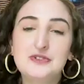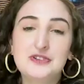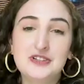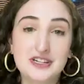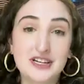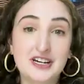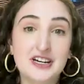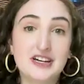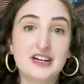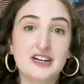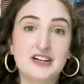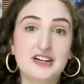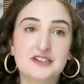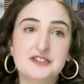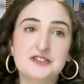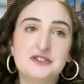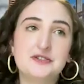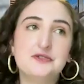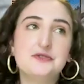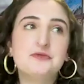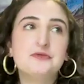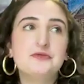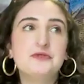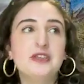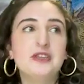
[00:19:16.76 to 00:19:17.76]

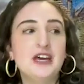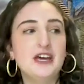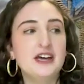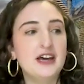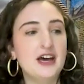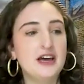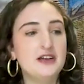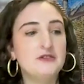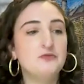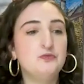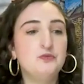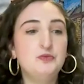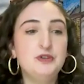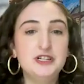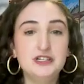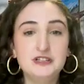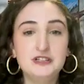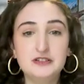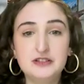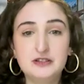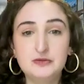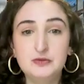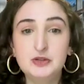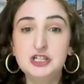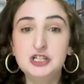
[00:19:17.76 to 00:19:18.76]

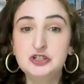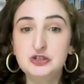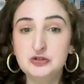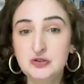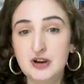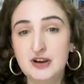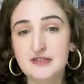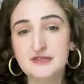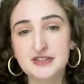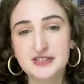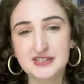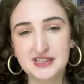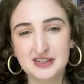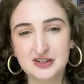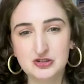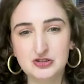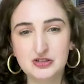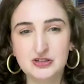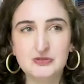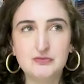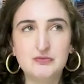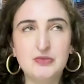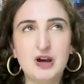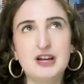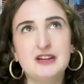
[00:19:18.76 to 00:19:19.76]
we do have
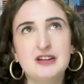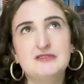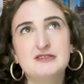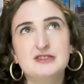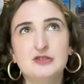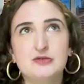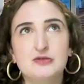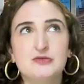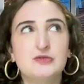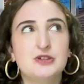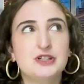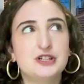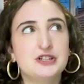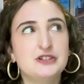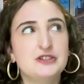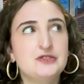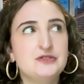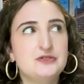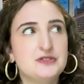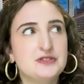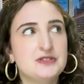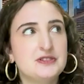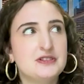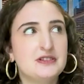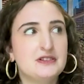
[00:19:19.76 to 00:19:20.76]
essentially, I don't want to
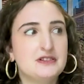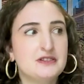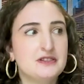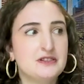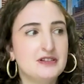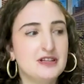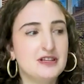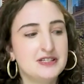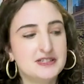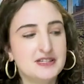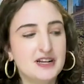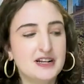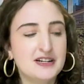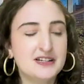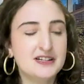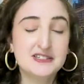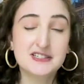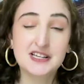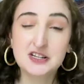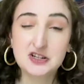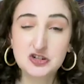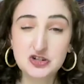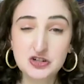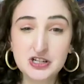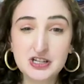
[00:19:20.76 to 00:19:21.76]
use it's not
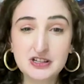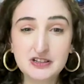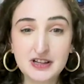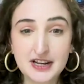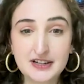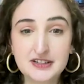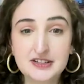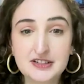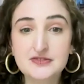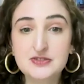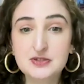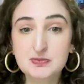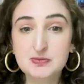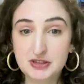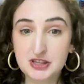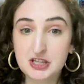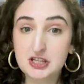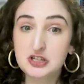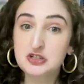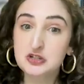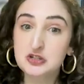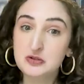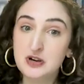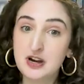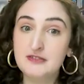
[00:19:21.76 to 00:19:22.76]
essentially electives, but they
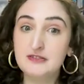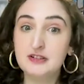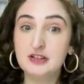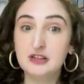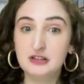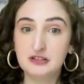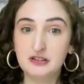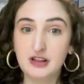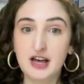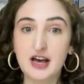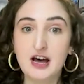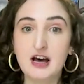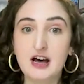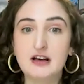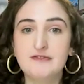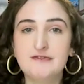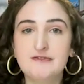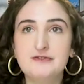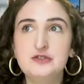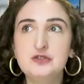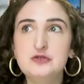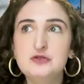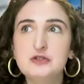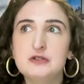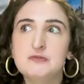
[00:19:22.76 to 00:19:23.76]
do have a
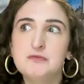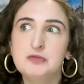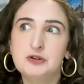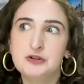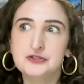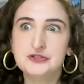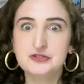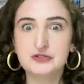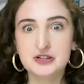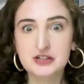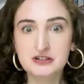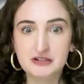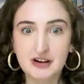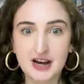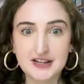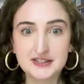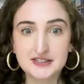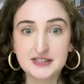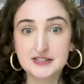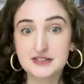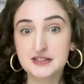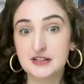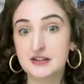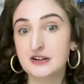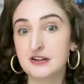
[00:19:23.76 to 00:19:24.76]
few compulsory
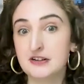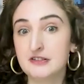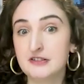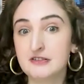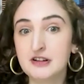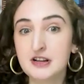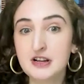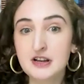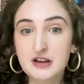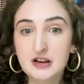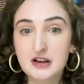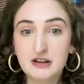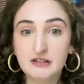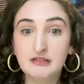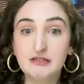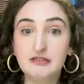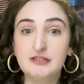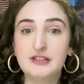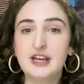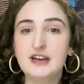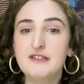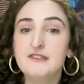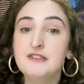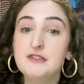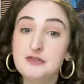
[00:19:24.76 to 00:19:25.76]
classes
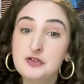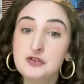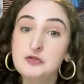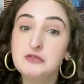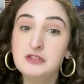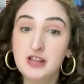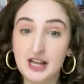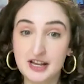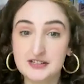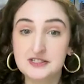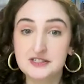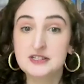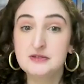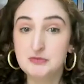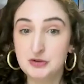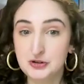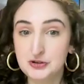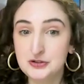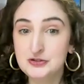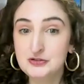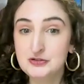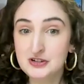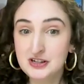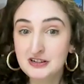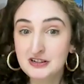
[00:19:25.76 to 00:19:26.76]
they have a few less
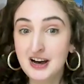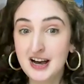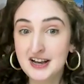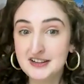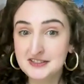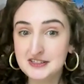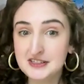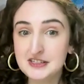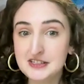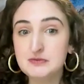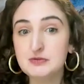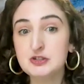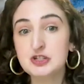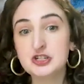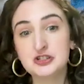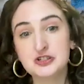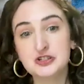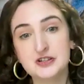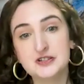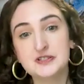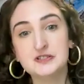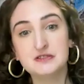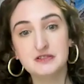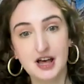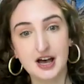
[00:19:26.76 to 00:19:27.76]
compulsory classes, which
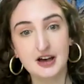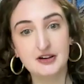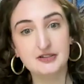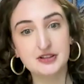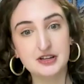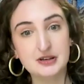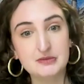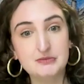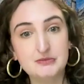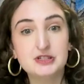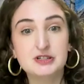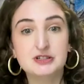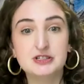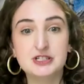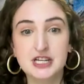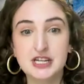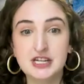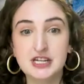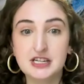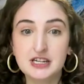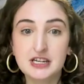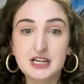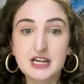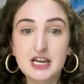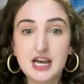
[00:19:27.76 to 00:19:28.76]
does allow them to
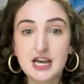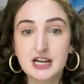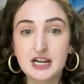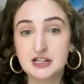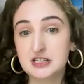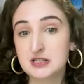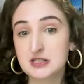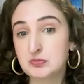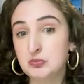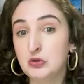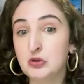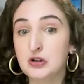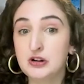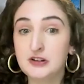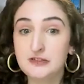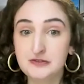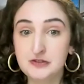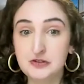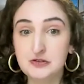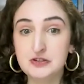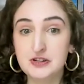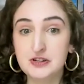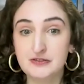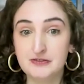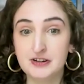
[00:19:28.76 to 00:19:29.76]
take and explore a
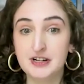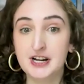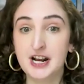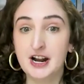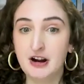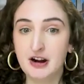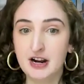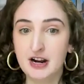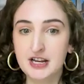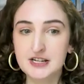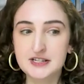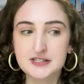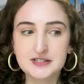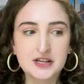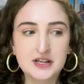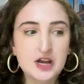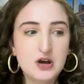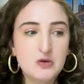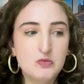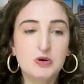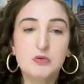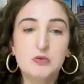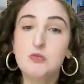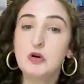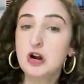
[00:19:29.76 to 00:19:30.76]
few different areas.
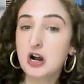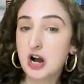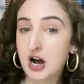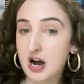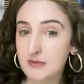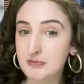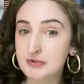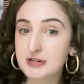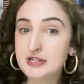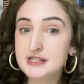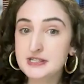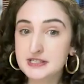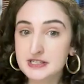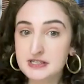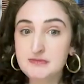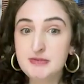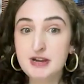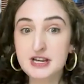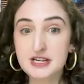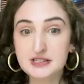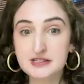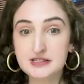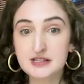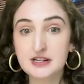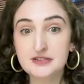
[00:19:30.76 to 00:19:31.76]
We're more competency
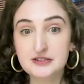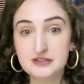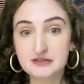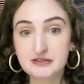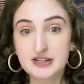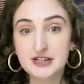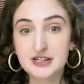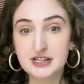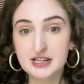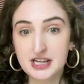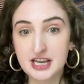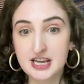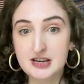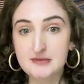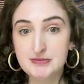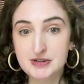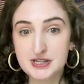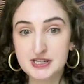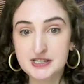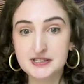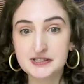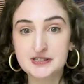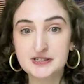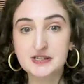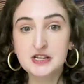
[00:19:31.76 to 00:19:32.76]
based on the London
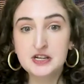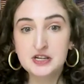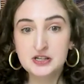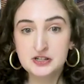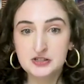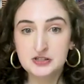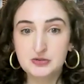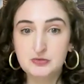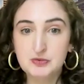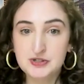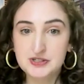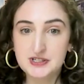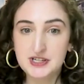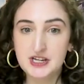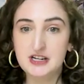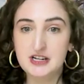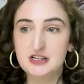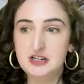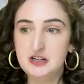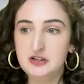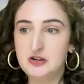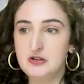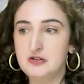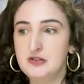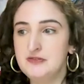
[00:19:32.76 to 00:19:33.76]
campus. So we're saying,
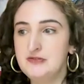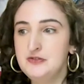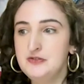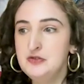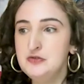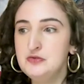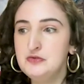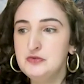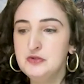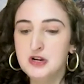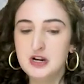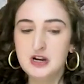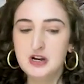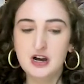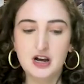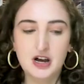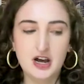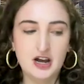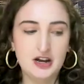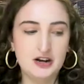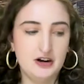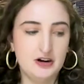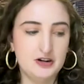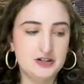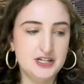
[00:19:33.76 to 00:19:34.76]
if you
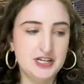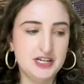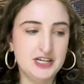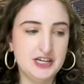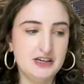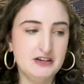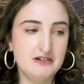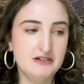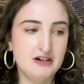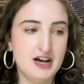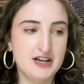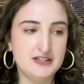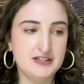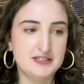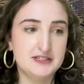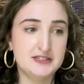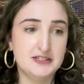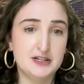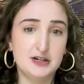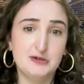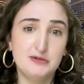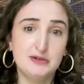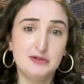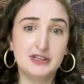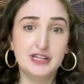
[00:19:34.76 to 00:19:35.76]
are taking classes
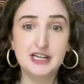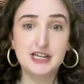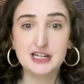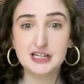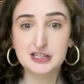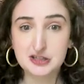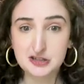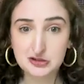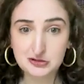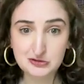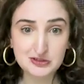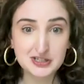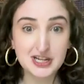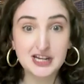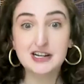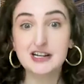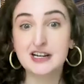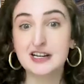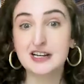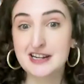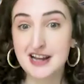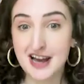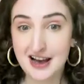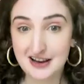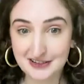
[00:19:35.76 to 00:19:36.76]
that are related to data
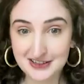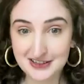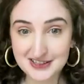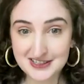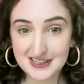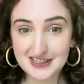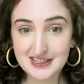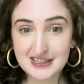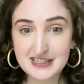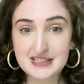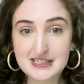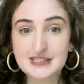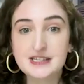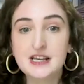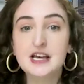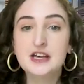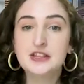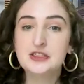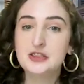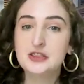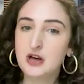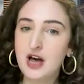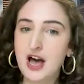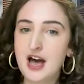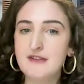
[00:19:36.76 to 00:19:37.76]
analysis,
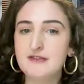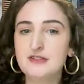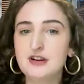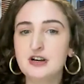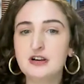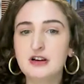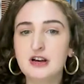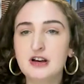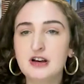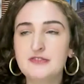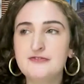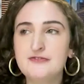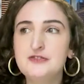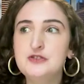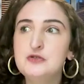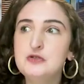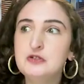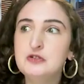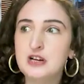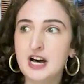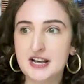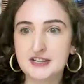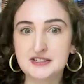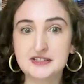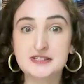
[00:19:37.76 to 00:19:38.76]
they'll have a few
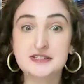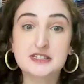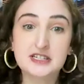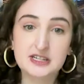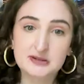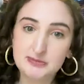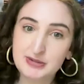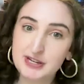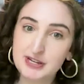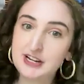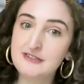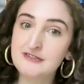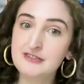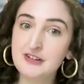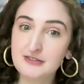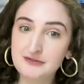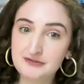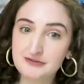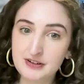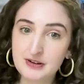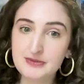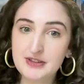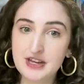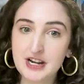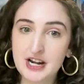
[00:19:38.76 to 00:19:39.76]
classes to pick from
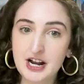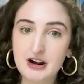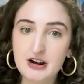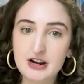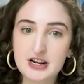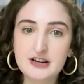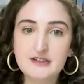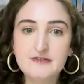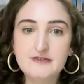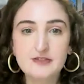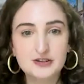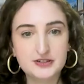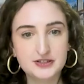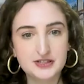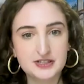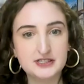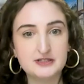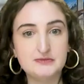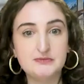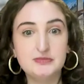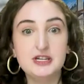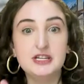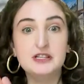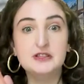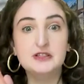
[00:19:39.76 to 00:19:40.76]
that area versus
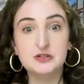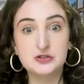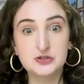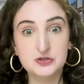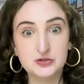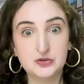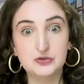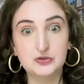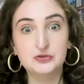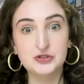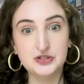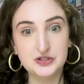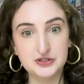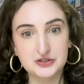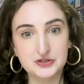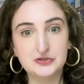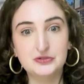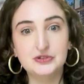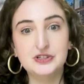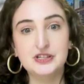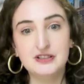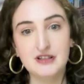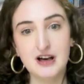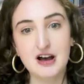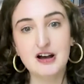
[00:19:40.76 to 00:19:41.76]
it being solely
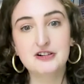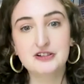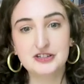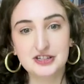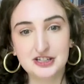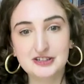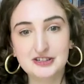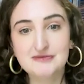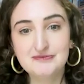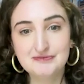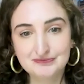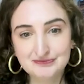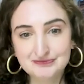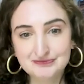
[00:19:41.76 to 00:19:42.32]
locked in.